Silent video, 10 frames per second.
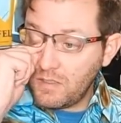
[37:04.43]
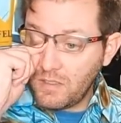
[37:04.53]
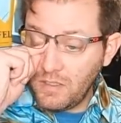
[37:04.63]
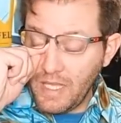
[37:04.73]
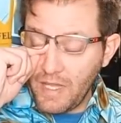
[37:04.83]

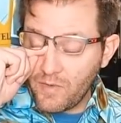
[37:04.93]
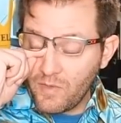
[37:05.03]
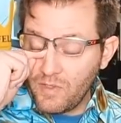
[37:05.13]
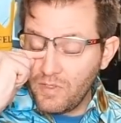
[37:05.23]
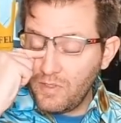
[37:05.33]

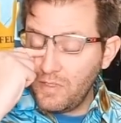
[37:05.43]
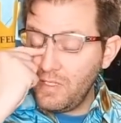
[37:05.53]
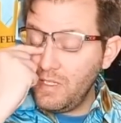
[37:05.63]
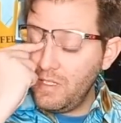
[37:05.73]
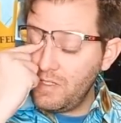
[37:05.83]
collateral
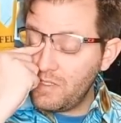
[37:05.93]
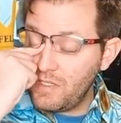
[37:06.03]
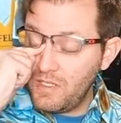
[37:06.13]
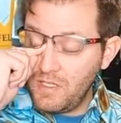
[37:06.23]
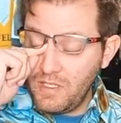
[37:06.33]

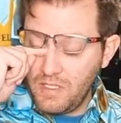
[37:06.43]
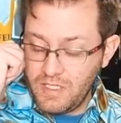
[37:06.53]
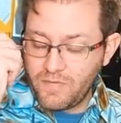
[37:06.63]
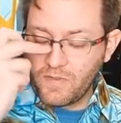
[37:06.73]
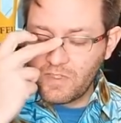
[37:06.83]
is
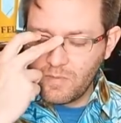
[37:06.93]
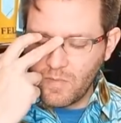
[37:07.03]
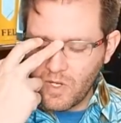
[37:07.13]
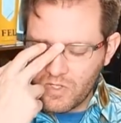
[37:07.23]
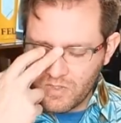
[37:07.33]
different than
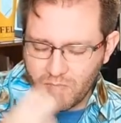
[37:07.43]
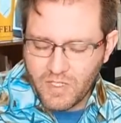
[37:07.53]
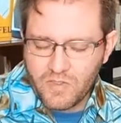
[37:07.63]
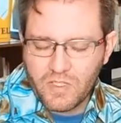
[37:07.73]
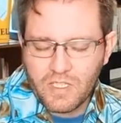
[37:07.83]
margin
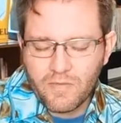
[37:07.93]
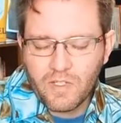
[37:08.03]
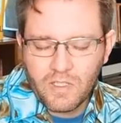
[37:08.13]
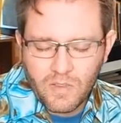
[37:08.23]
because you give